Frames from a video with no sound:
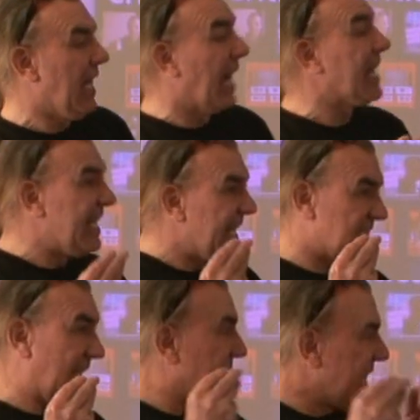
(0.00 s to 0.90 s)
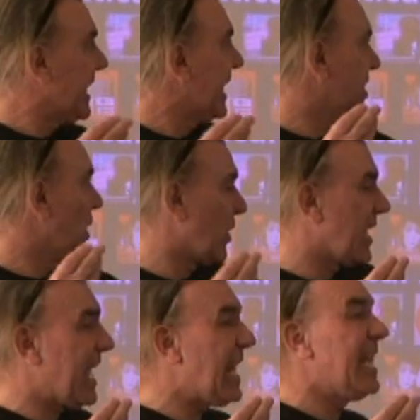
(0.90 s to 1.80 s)
And it needs, if it then gets sold
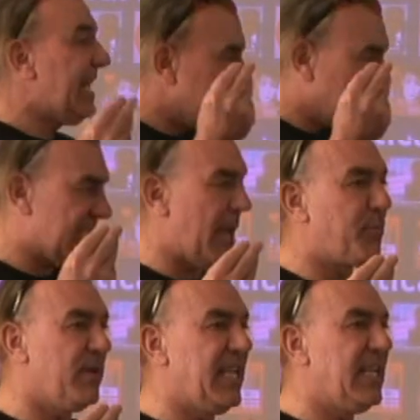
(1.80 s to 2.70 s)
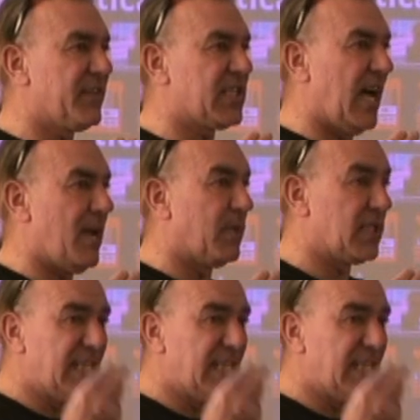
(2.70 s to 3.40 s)
on again, it needs a separate deed of assignment.